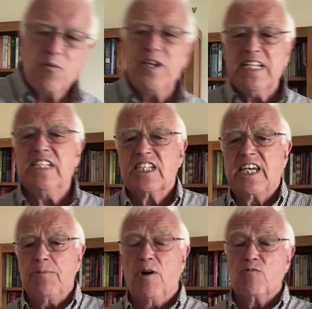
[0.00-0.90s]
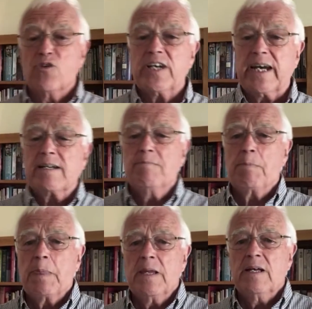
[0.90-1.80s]
We need to keep on working.
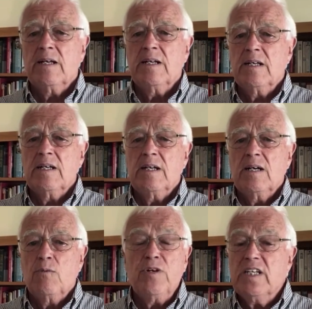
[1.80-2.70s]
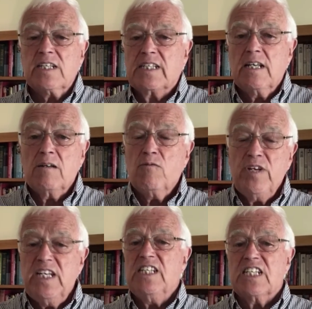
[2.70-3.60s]
We
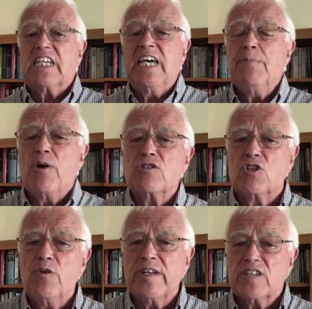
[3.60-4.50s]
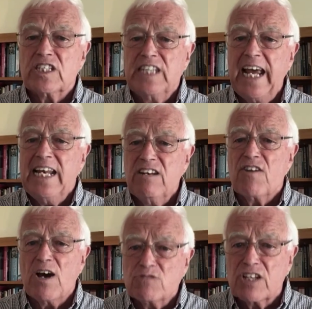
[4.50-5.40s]
need to keep on doing the daily
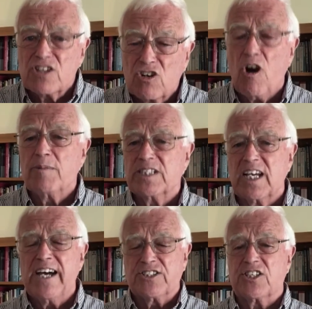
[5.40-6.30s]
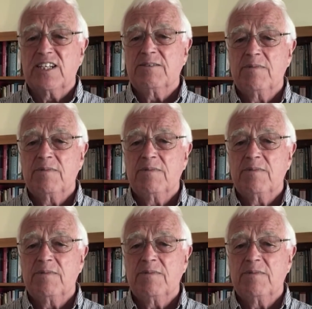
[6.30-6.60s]
round and the common task.